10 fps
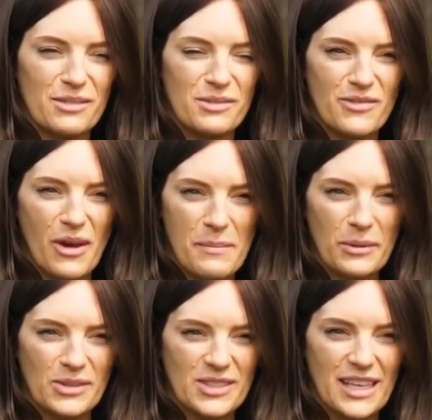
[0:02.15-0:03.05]
was very
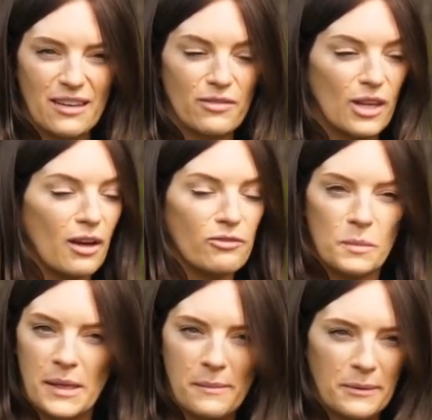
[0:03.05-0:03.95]
positive, loved
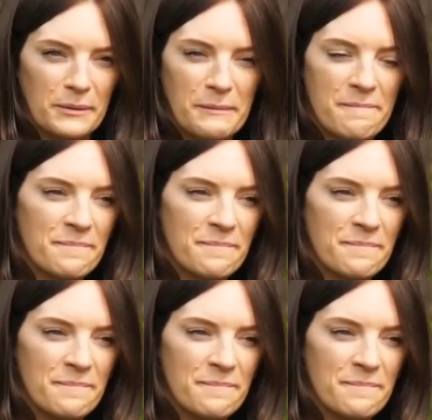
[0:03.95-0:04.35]
people.